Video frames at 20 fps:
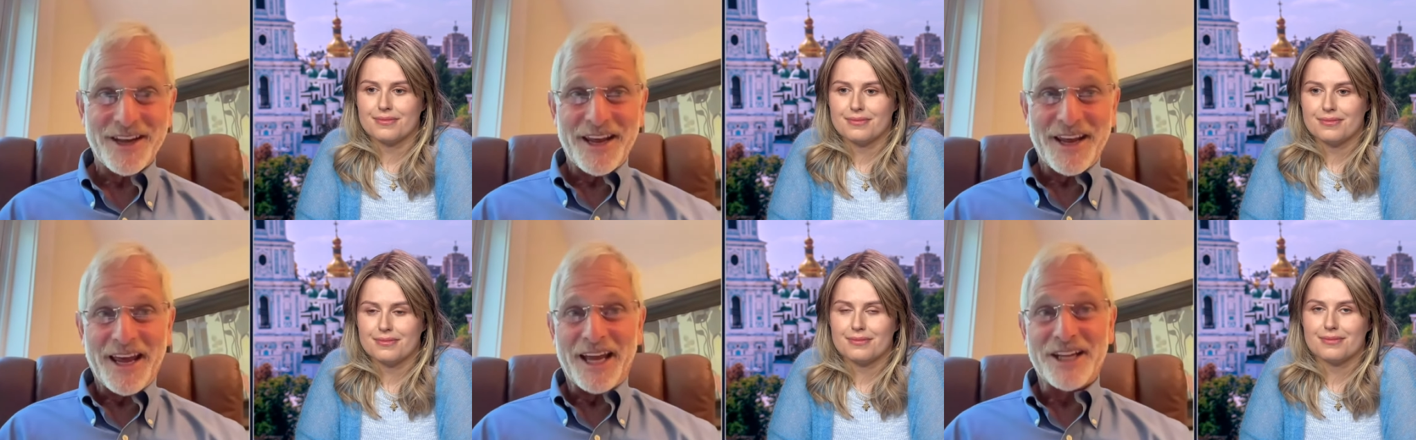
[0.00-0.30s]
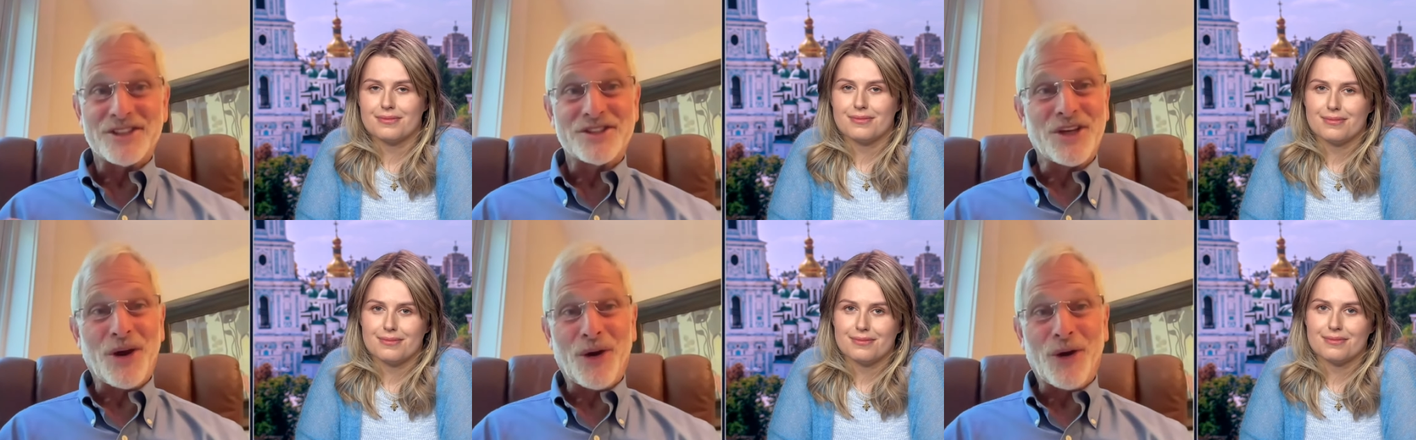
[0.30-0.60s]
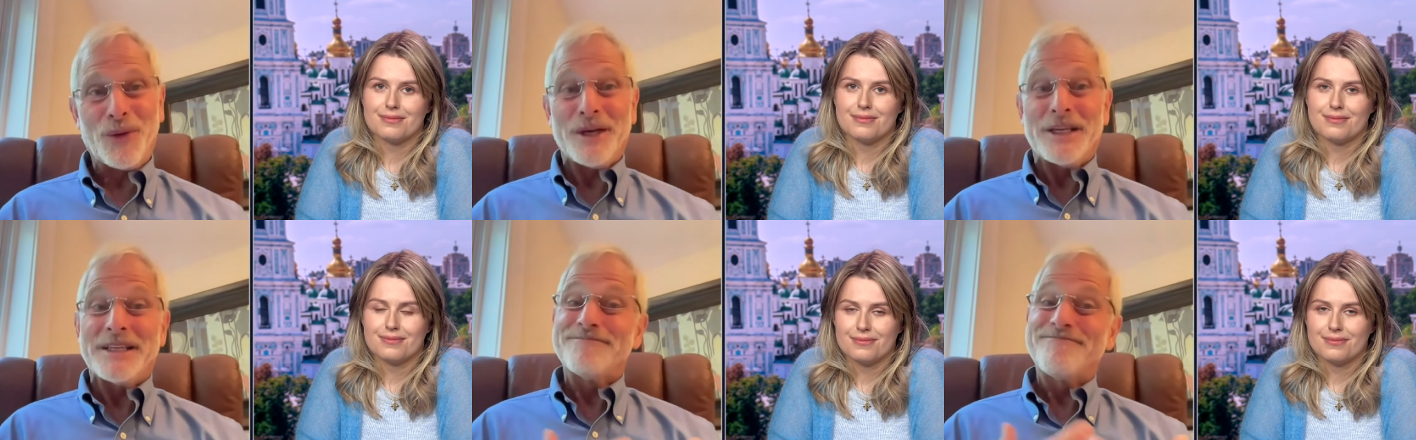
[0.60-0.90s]
Speaker 1: and so
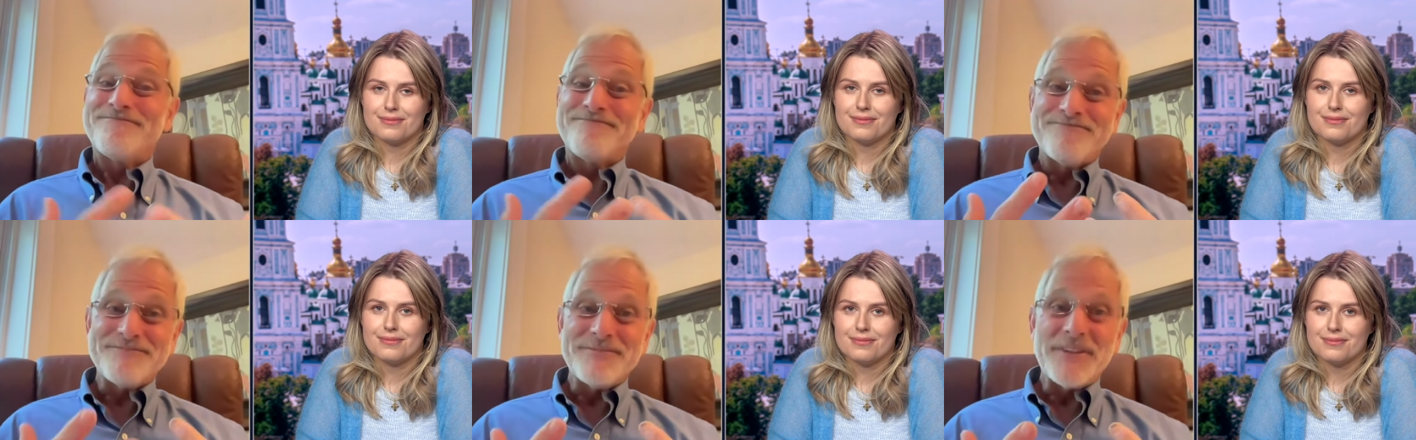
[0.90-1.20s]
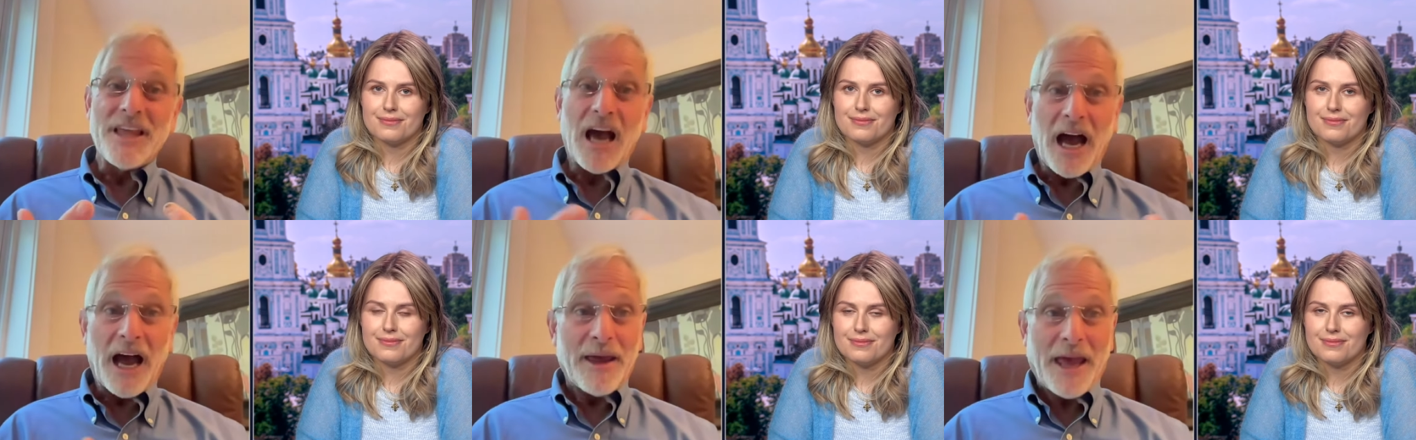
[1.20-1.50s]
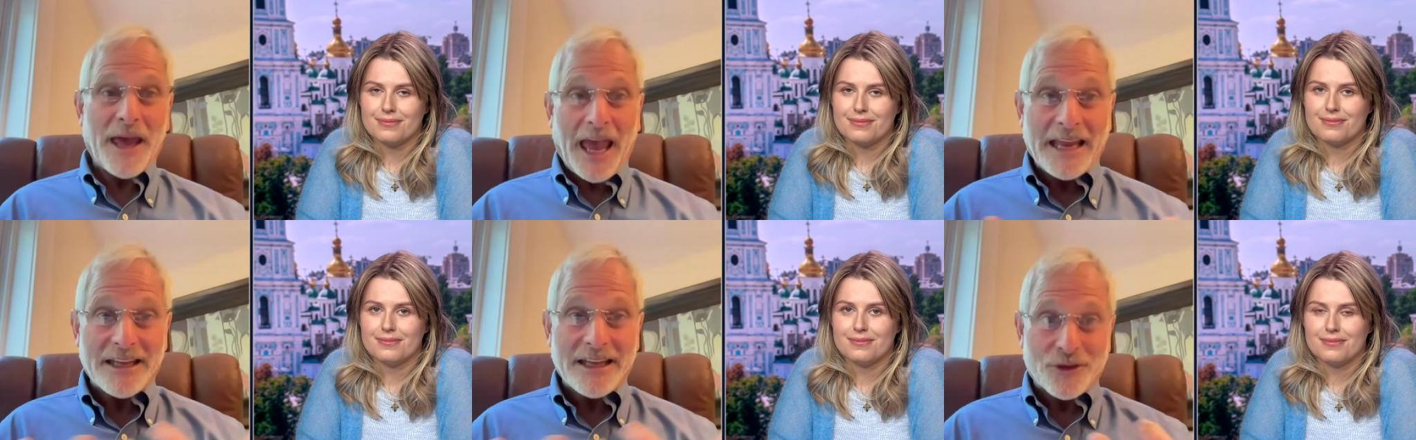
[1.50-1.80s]
I
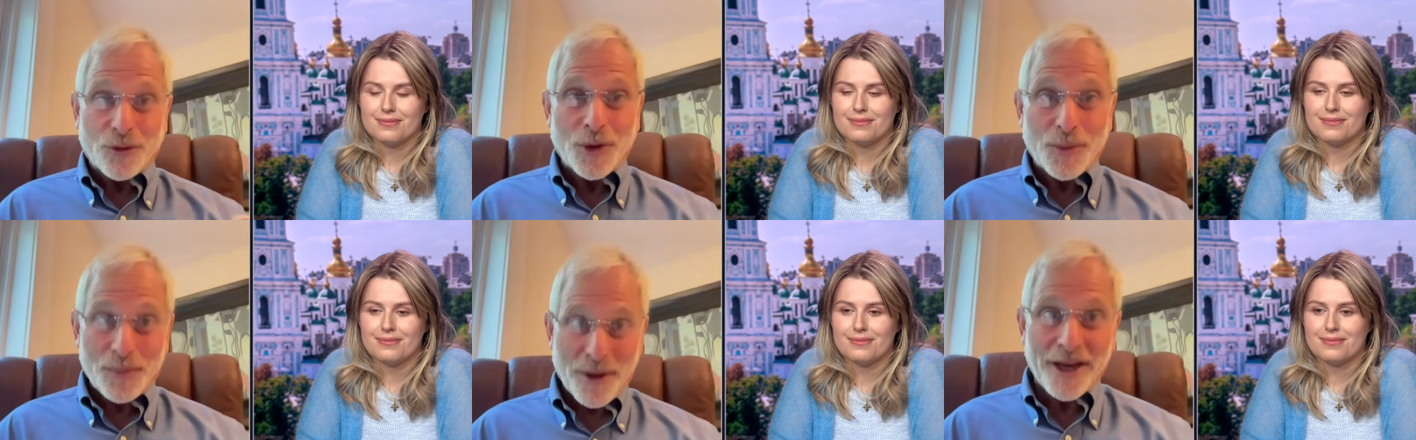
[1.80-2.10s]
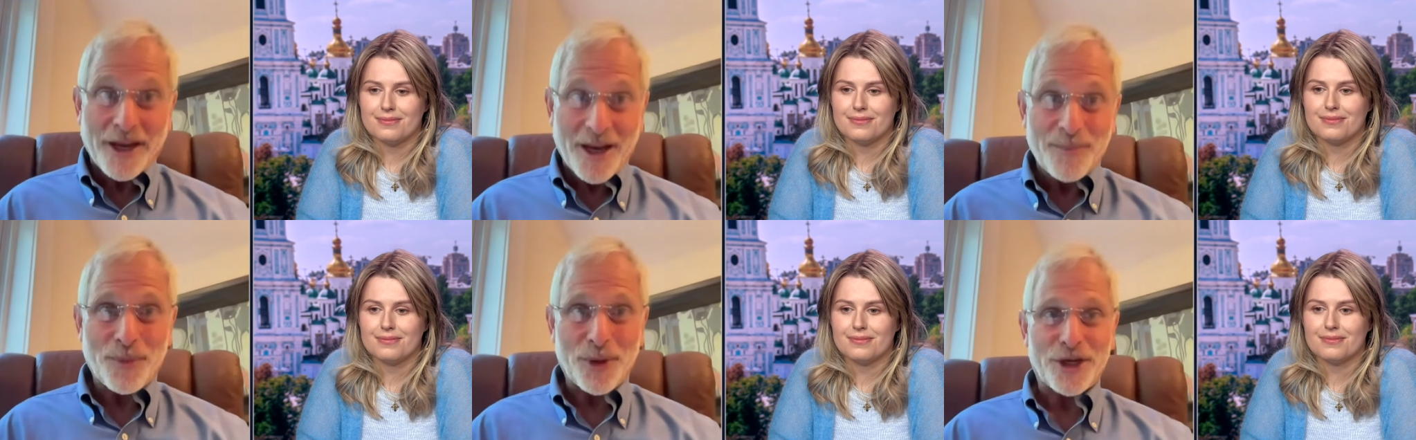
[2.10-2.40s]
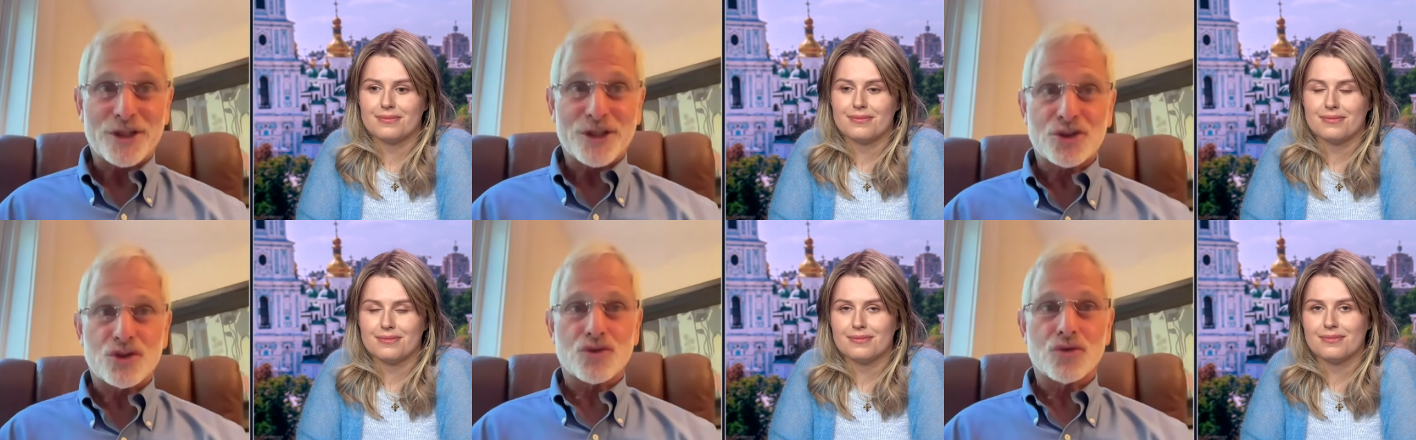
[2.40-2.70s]
hate to admit it, but
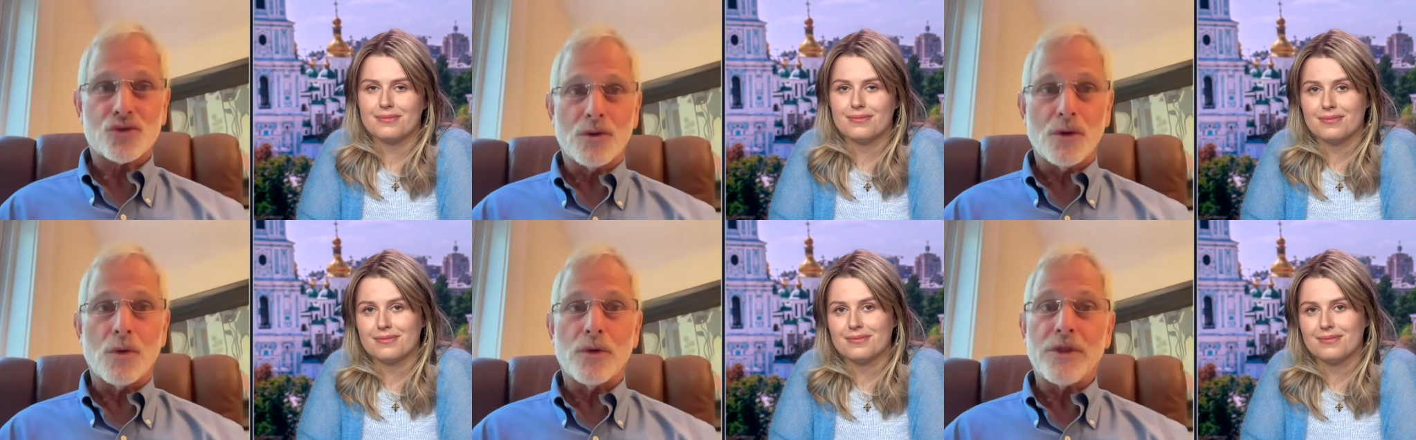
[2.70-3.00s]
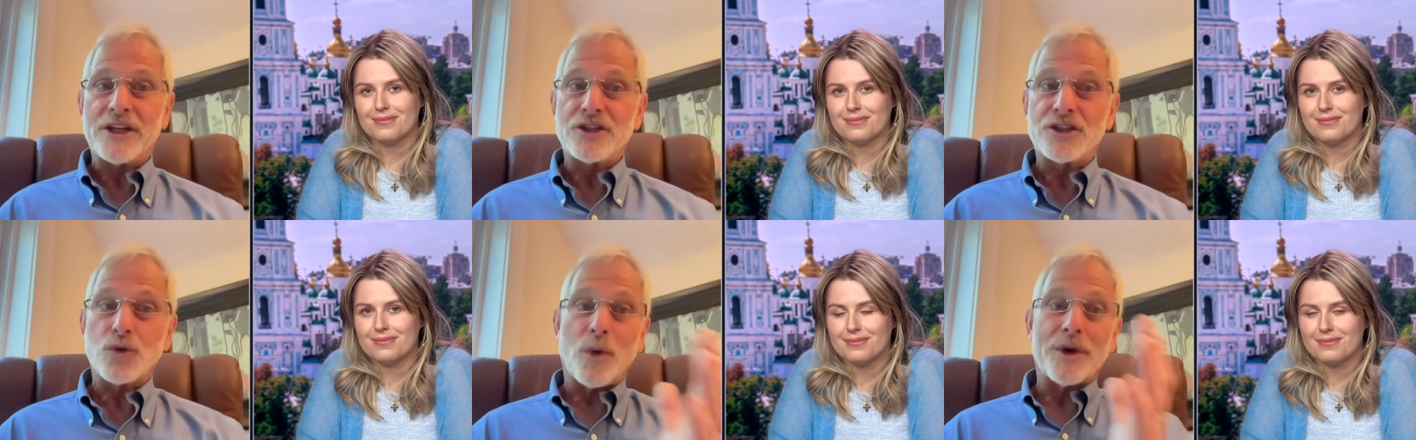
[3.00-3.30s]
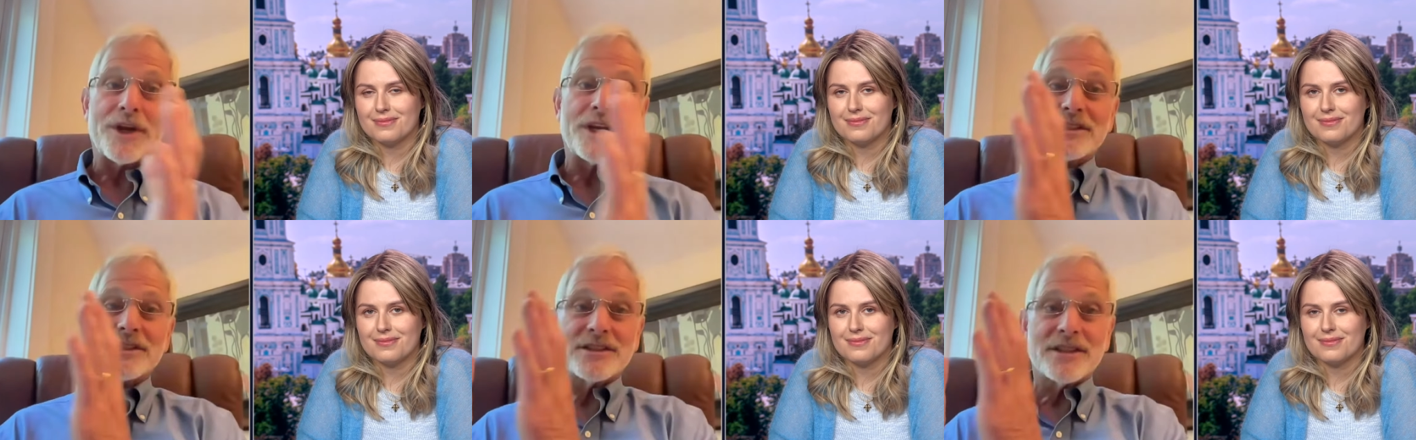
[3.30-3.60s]
it's true that
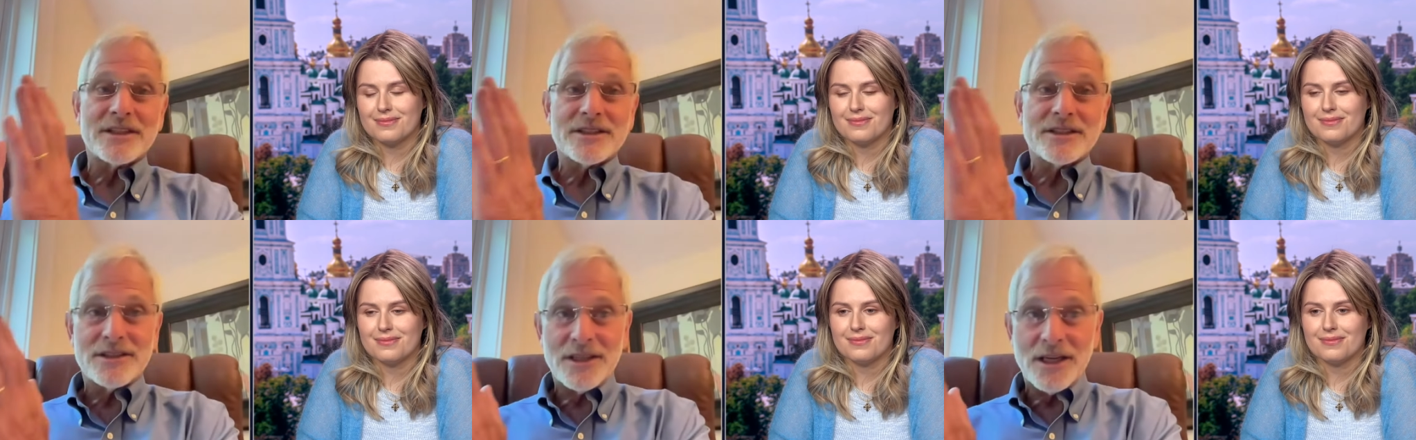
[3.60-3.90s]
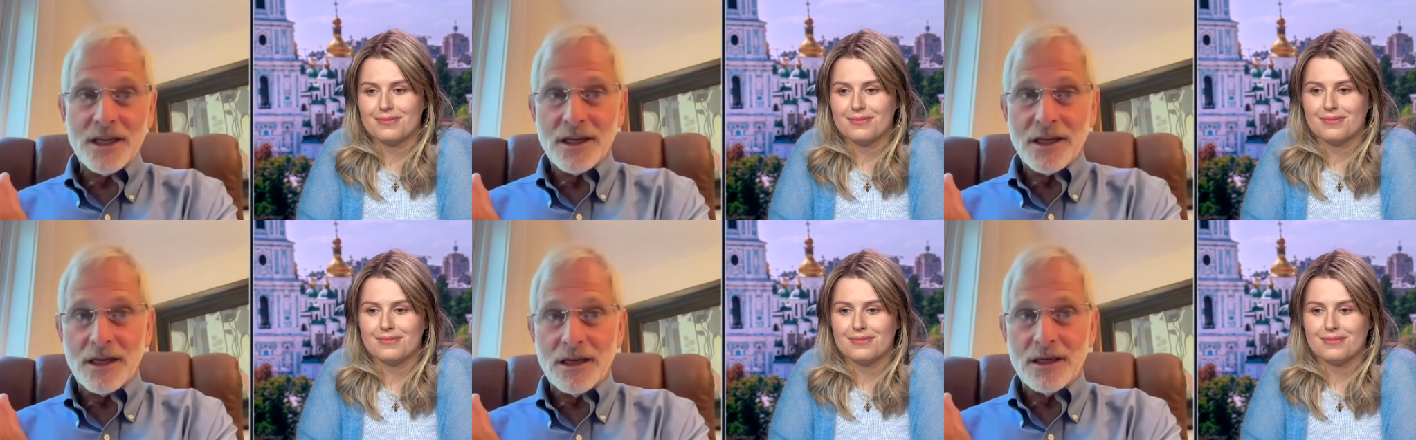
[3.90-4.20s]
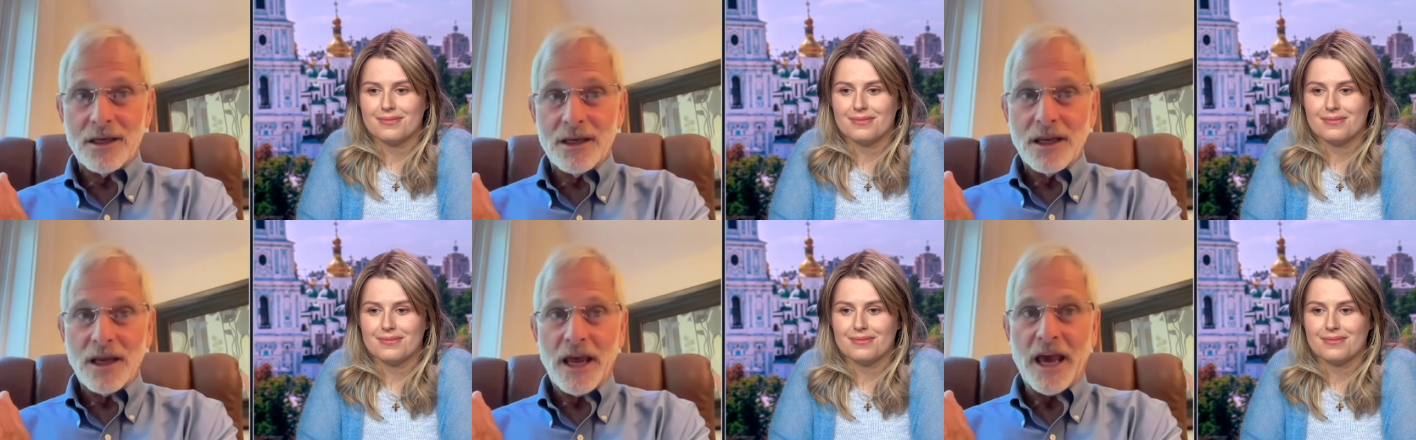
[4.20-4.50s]

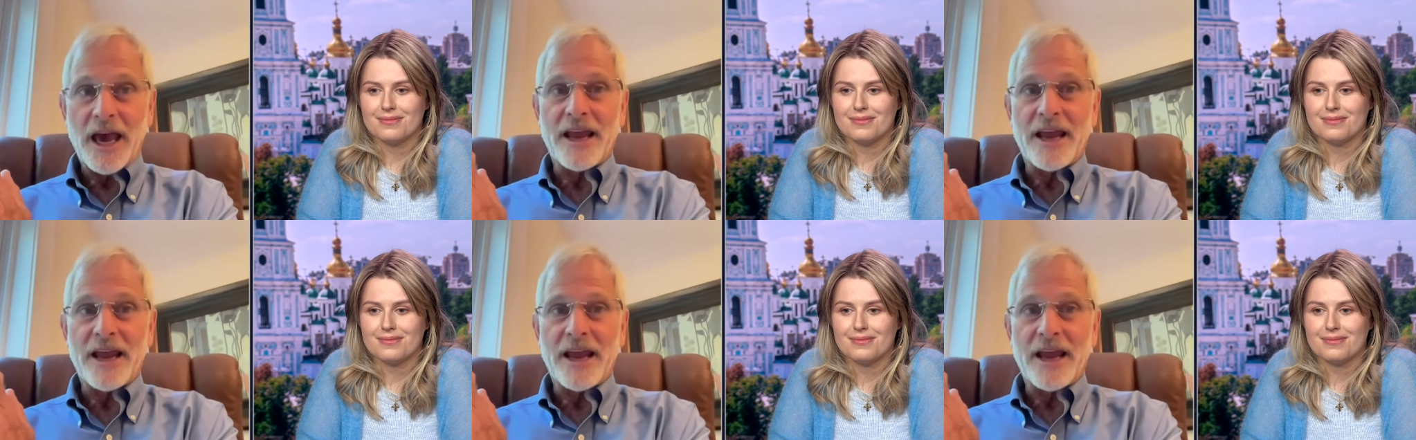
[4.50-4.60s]
2016 had a